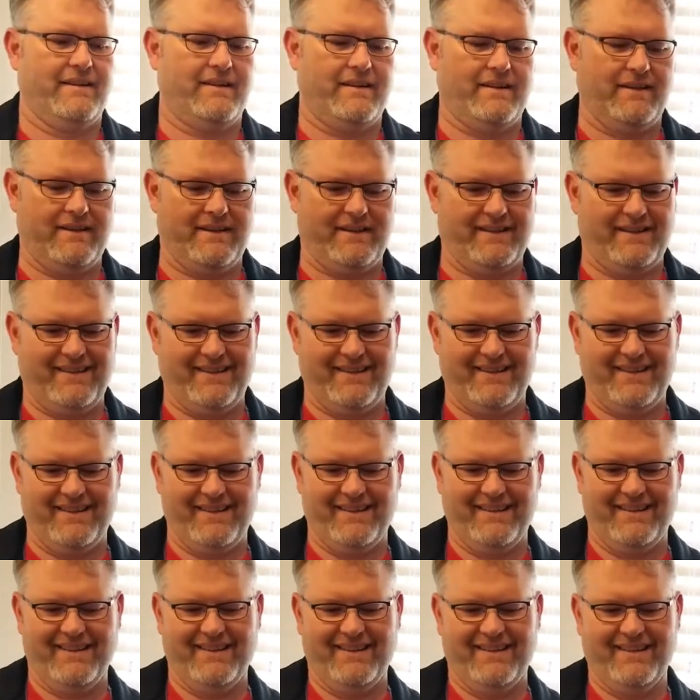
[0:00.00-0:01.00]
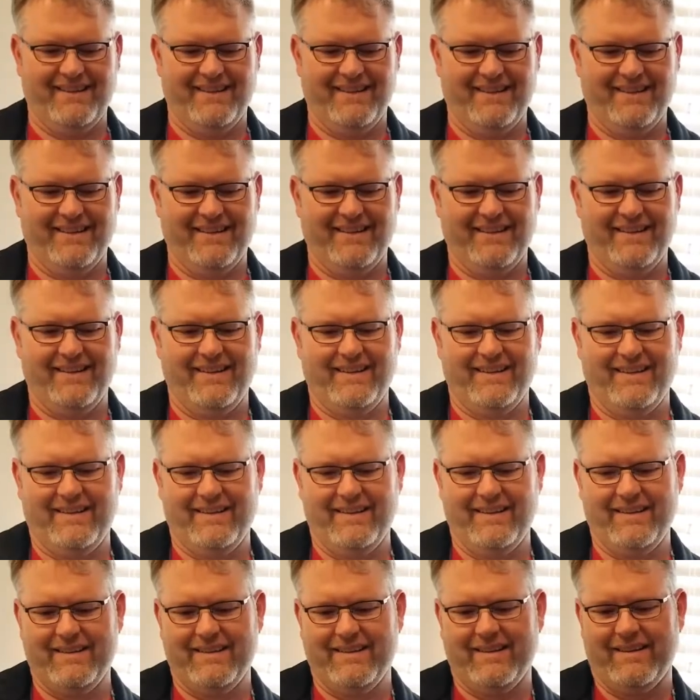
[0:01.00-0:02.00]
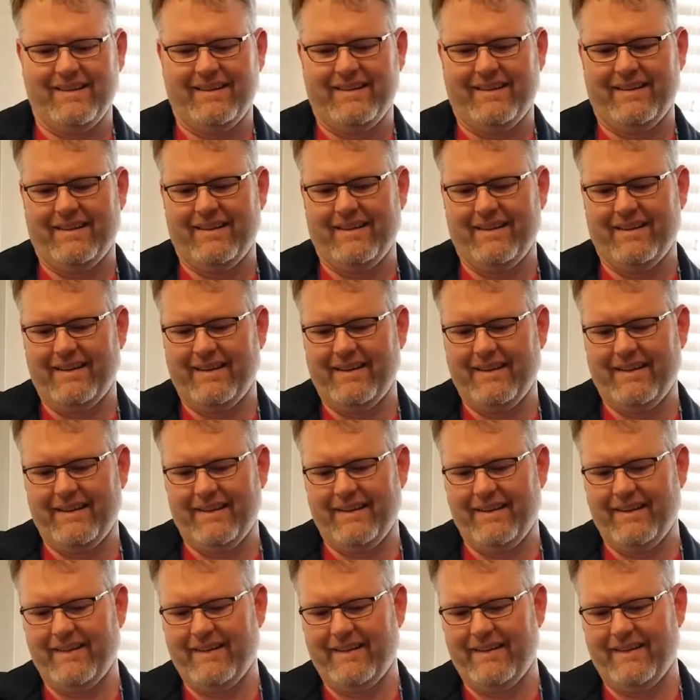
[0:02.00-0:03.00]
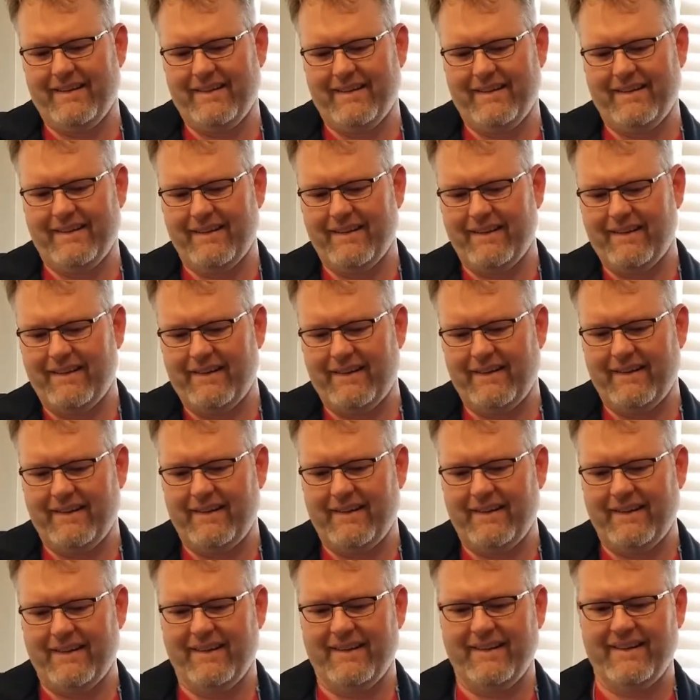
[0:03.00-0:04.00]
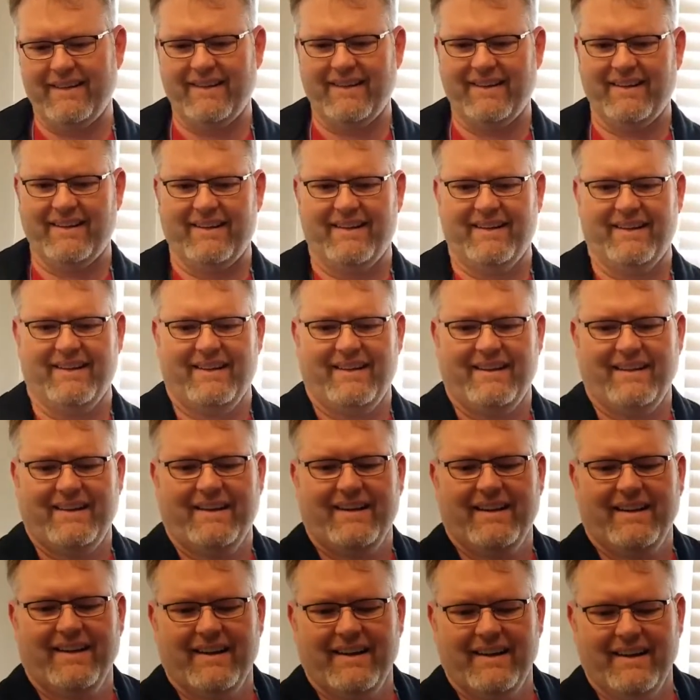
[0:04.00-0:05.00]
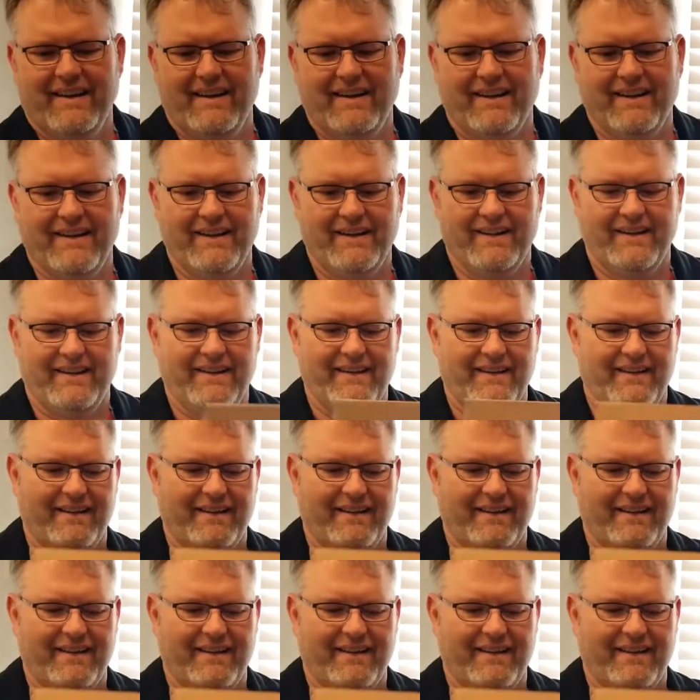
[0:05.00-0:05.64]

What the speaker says: The person shown says nothing.